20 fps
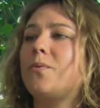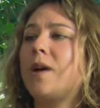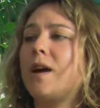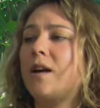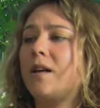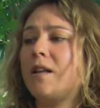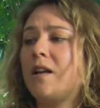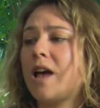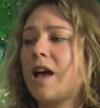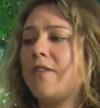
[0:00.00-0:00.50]

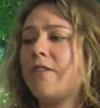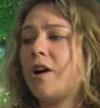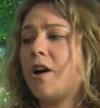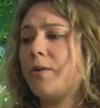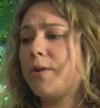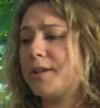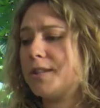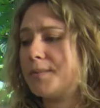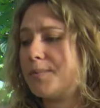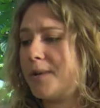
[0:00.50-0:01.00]
Well, I've
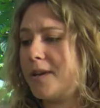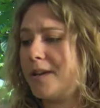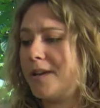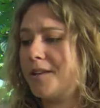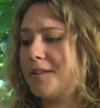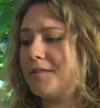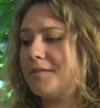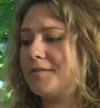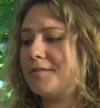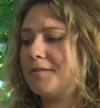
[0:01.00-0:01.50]
always
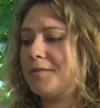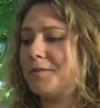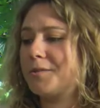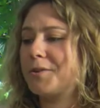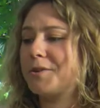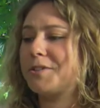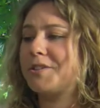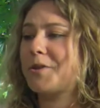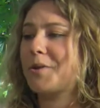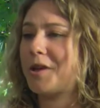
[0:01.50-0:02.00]
been,
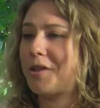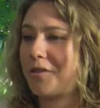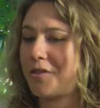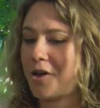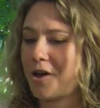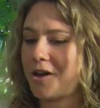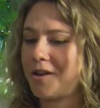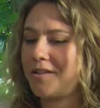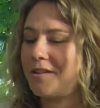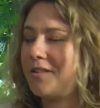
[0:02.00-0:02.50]
or so I
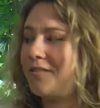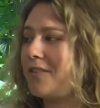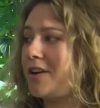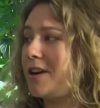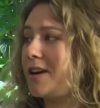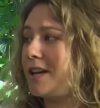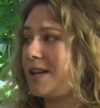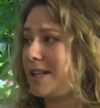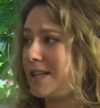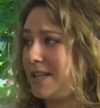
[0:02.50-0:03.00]
thought, a
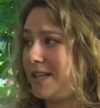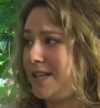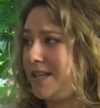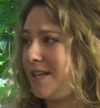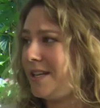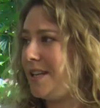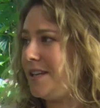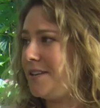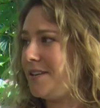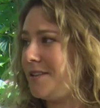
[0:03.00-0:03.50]
very clean
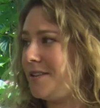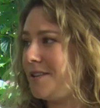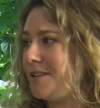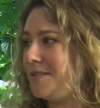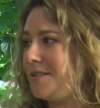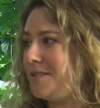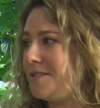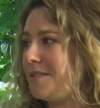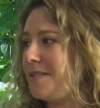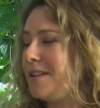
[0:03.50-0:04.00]
eater.
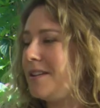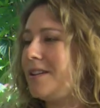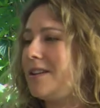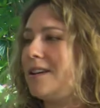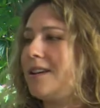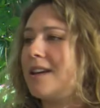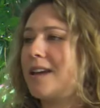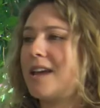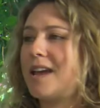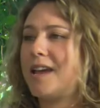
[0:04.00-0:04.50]

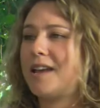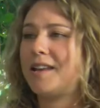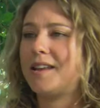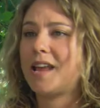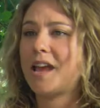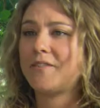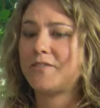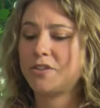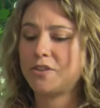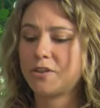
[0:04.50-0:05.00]
And
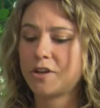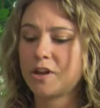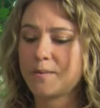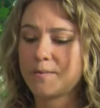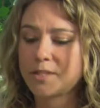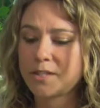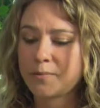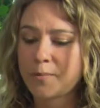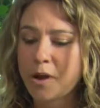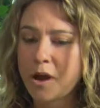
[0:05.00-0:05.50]
after you come
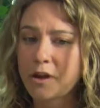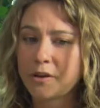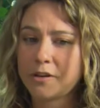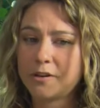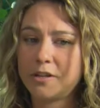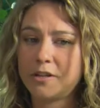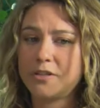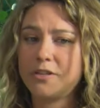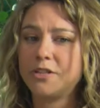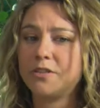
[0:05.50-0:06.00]
to
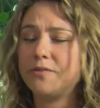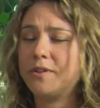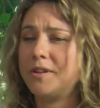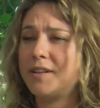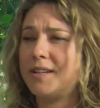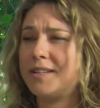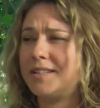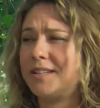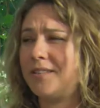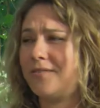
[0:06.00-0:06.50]
Hippocrates, you
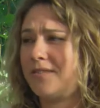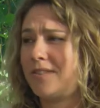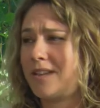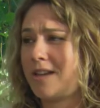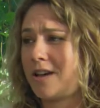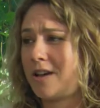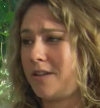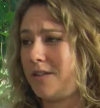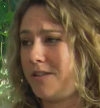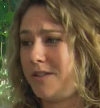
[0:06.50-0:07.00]
realize even the
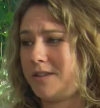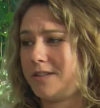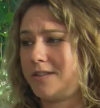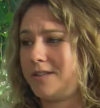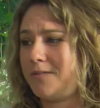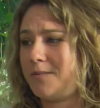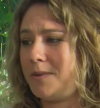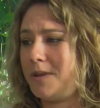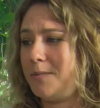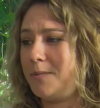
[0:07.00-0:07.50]
healthiest
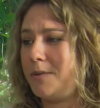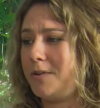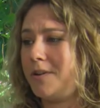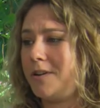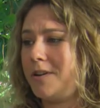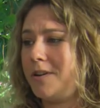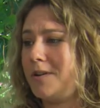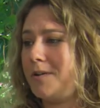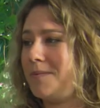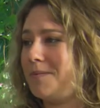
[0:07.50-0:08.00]
of people
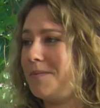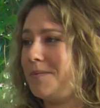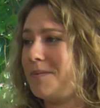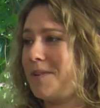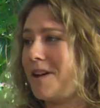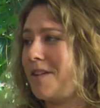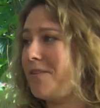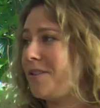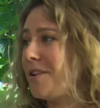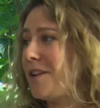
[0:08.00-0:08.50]
are
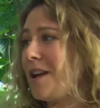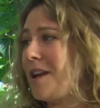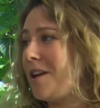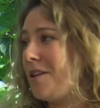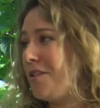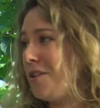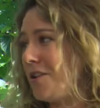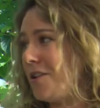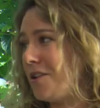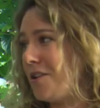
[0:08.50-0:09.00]
not very
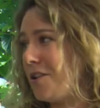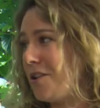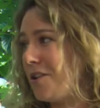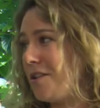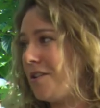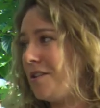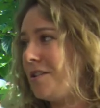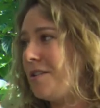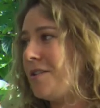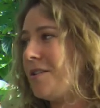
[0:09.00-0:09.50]
healthy at all.